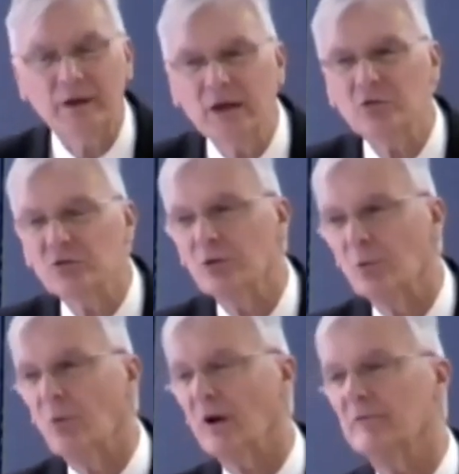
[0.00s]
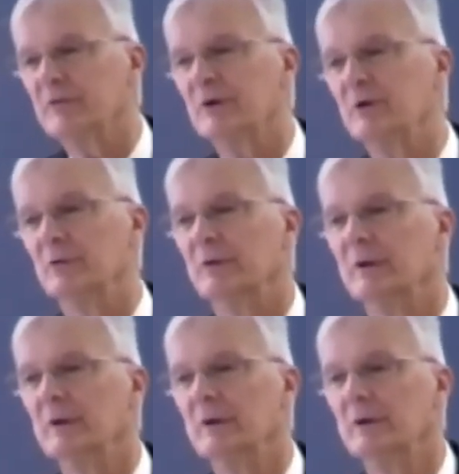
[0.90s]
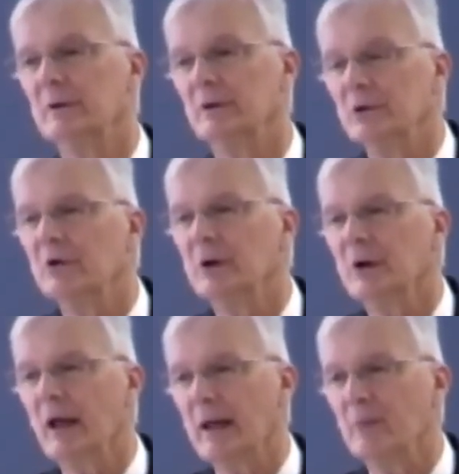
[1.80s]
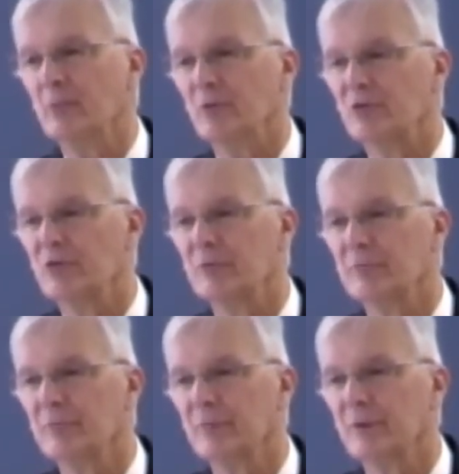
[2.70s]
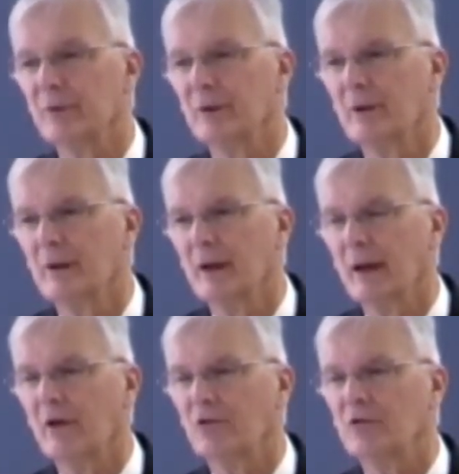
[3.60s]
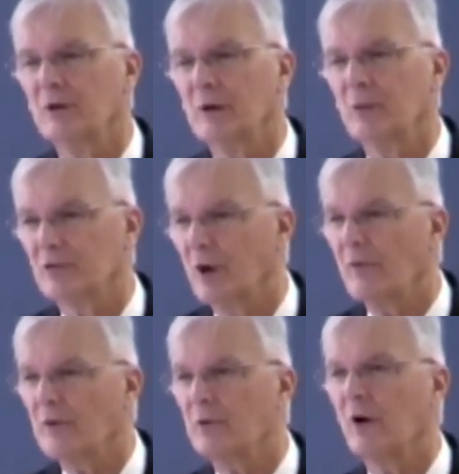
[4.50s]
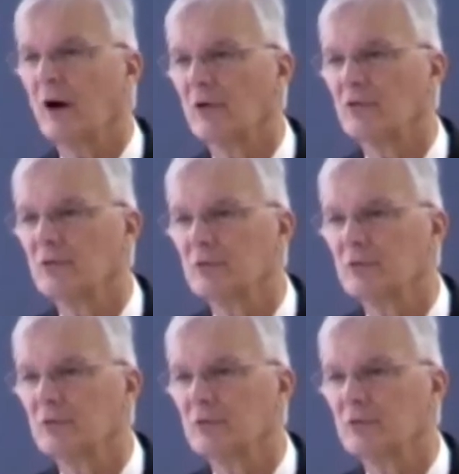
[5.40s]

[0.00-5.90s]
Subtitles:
one of you, knew your names as he was on the cross,